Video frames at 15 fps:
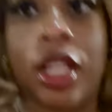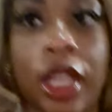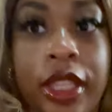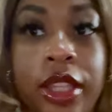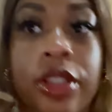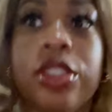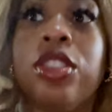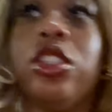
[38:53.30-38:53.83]
Like,
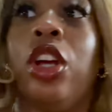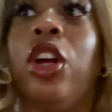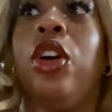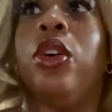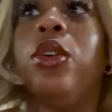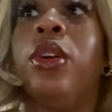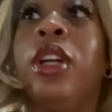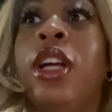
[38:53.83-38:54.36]
there's
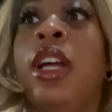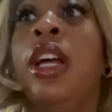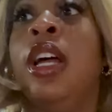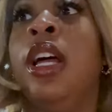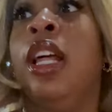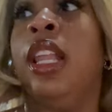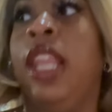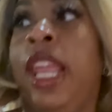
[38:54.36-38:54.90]
no
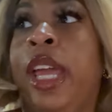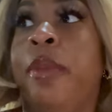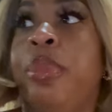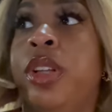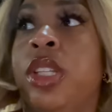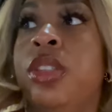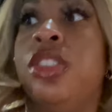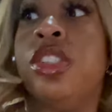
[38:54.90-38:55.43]
light
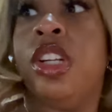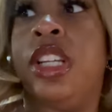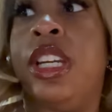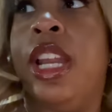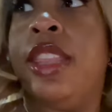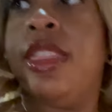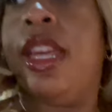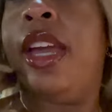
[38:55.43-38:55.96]
pollution or
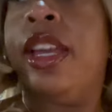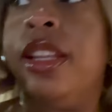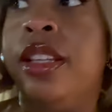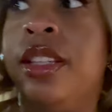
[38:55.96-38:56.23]
nothing.